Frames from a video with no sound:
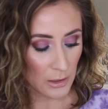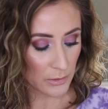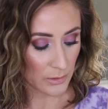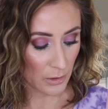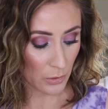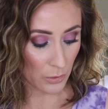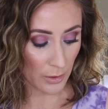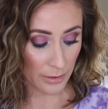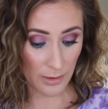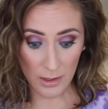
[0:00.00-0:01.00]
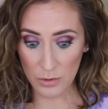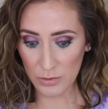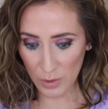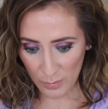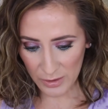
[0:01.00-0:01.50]
So thank you
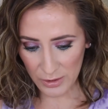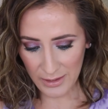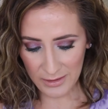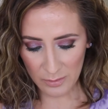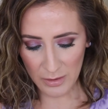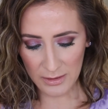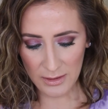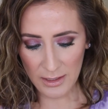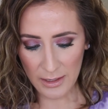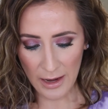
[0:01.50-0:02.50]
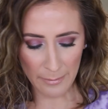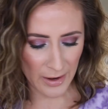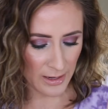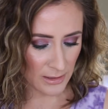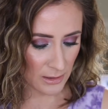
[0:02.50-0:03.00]
so much again to Pixi. I
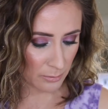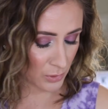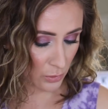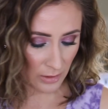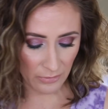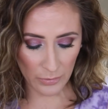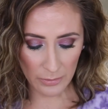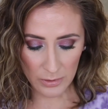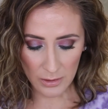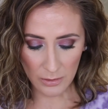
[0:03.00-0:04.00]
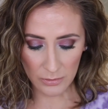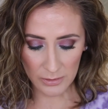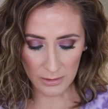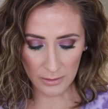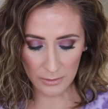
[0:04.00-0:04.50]
might do a giveaway with
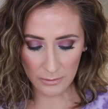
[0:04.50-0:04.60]
those.